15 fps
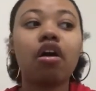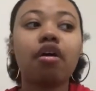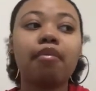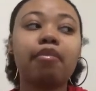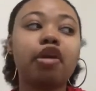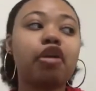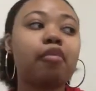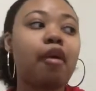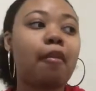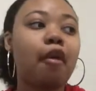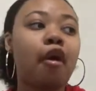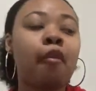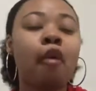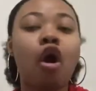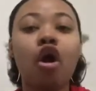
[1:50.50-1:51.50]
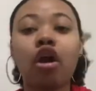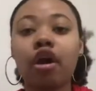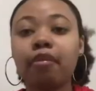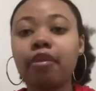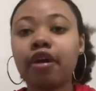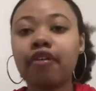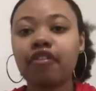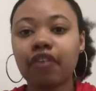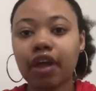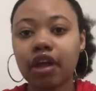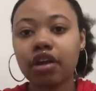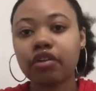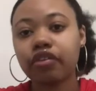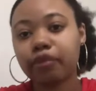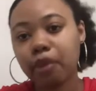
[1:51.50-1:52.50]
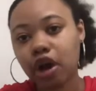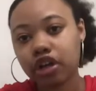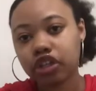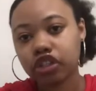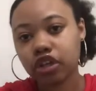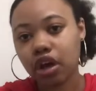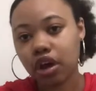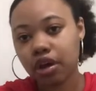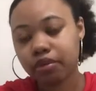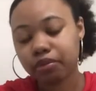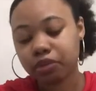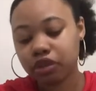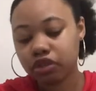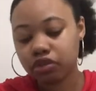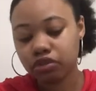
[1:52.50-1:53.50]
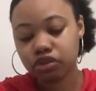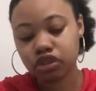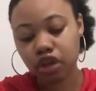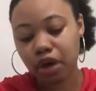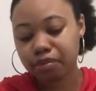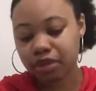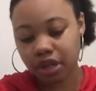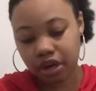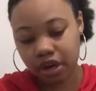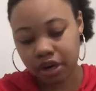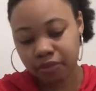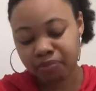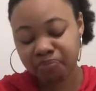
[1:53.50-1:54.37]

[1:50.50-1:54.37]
Me and my mom are a big fan of The Body Shop. We do shop there.